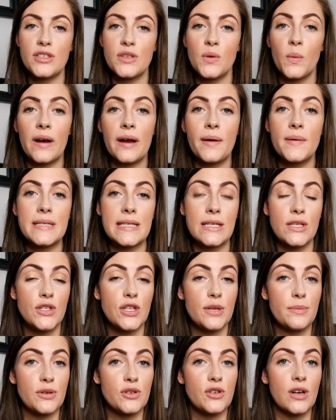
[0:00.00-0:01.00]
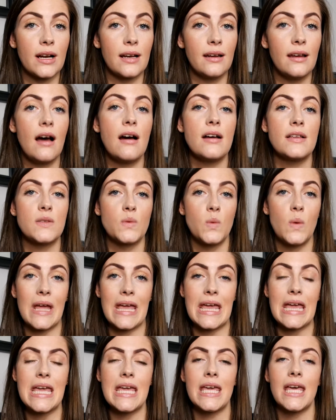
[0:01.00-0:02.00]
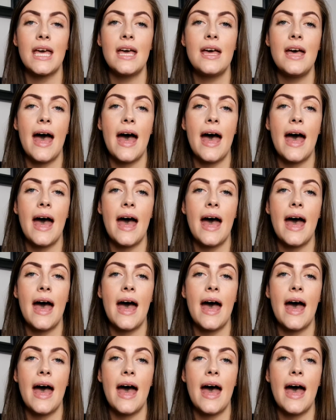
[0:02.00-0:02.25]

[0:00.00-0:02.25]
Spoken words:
So when I was in Superdrug last week,